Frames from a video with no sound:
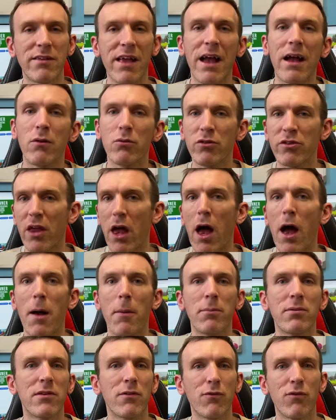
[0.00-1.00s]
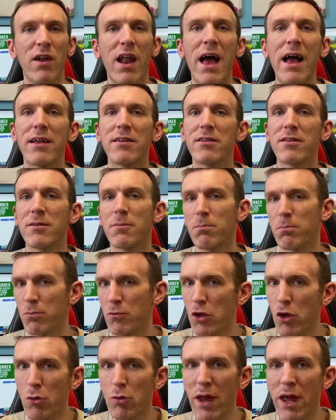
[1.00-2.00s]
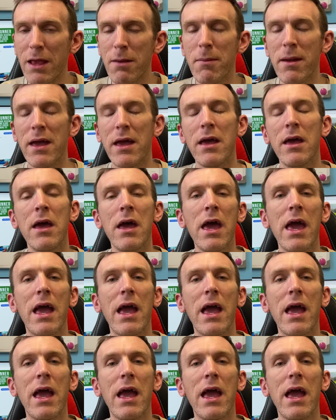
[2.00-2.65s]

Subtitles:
downs, ups, flats, you name it.